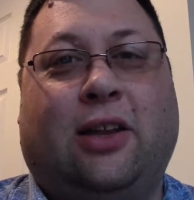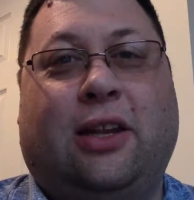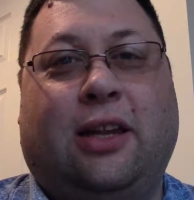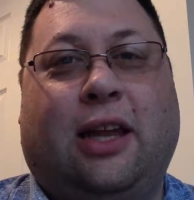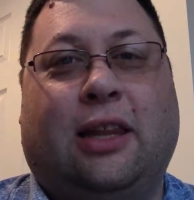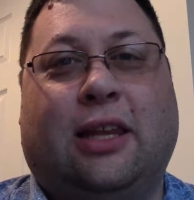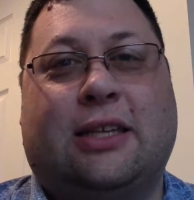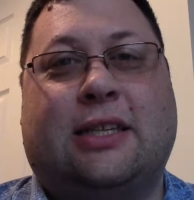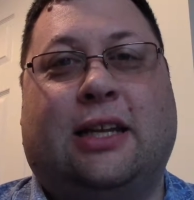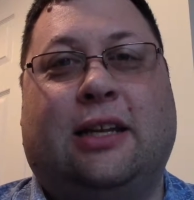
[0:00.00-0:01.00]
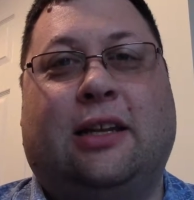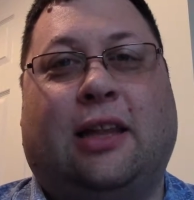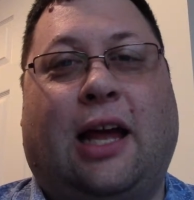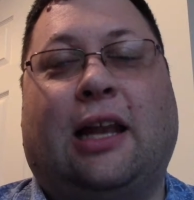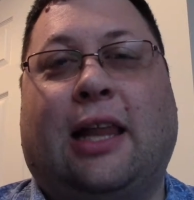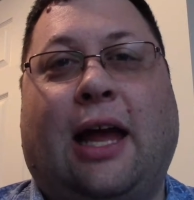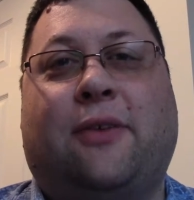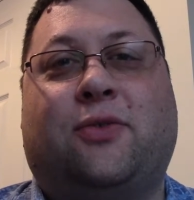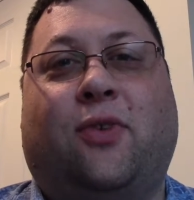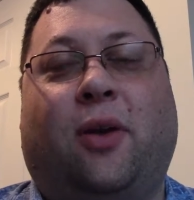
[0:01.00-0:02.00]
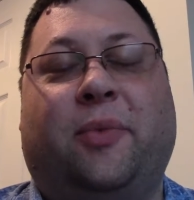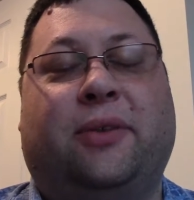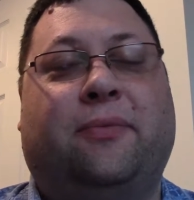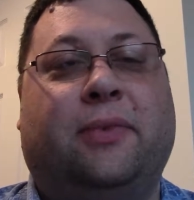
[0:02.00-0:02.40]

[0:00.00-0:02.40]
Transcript: elicited a lot of laughs from me